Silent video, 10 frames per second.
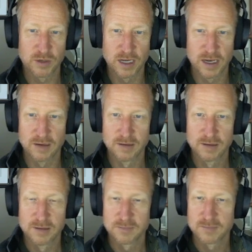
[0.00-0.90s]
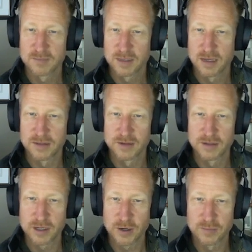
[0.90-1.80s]
in. And there you
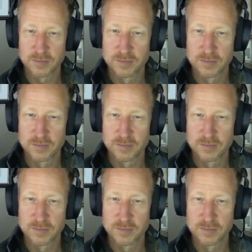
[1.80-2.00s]
go.